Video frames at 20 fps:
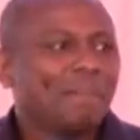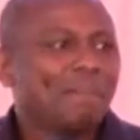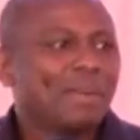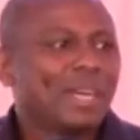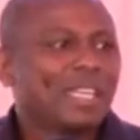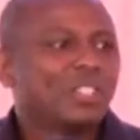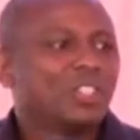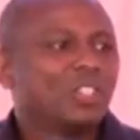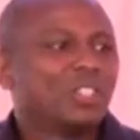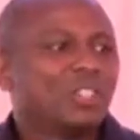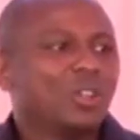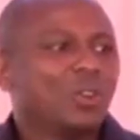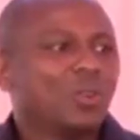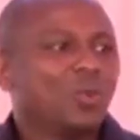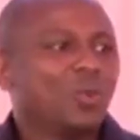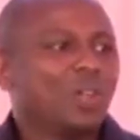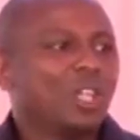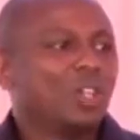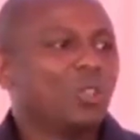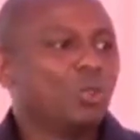But
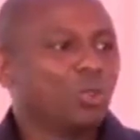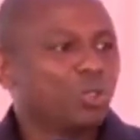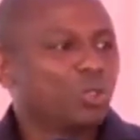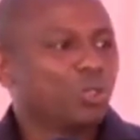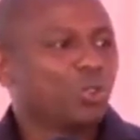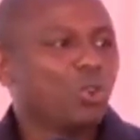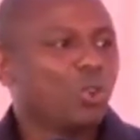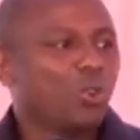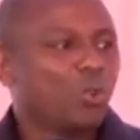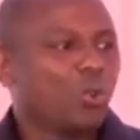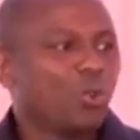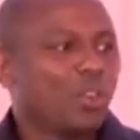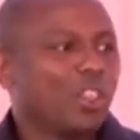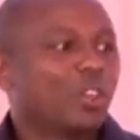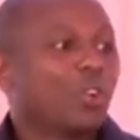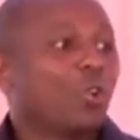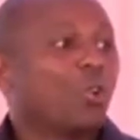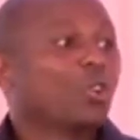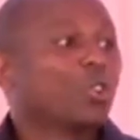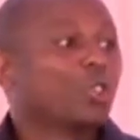we do so
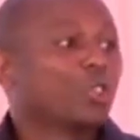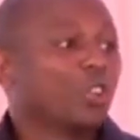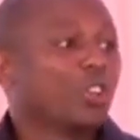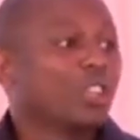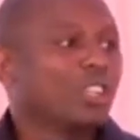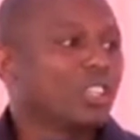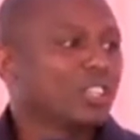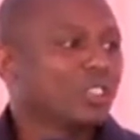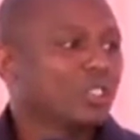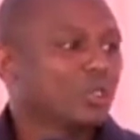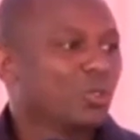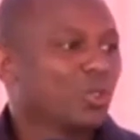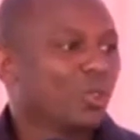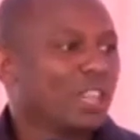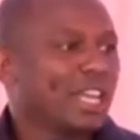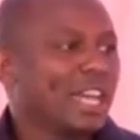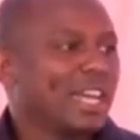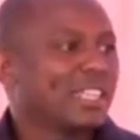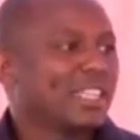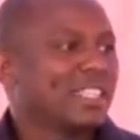with caution so
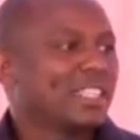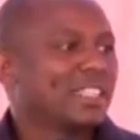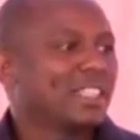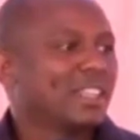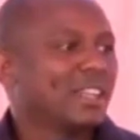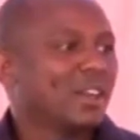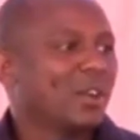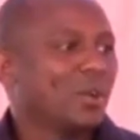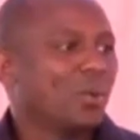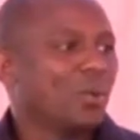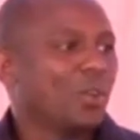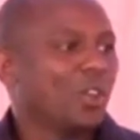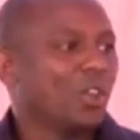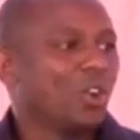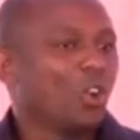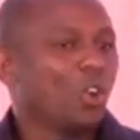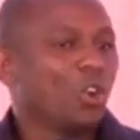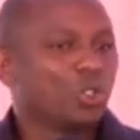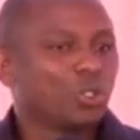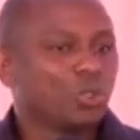that
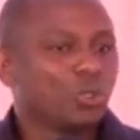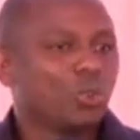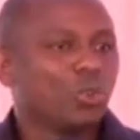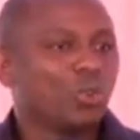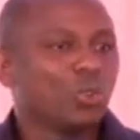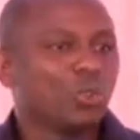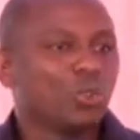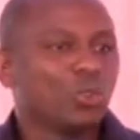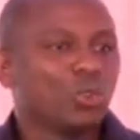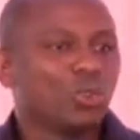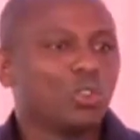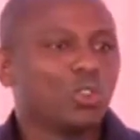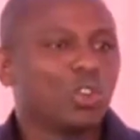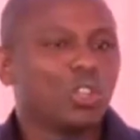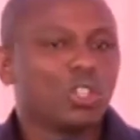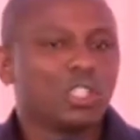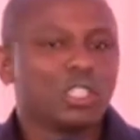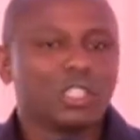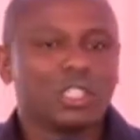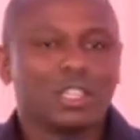we also do
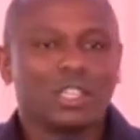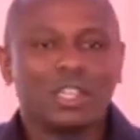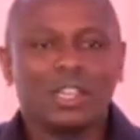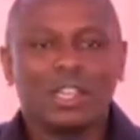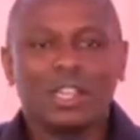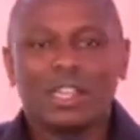not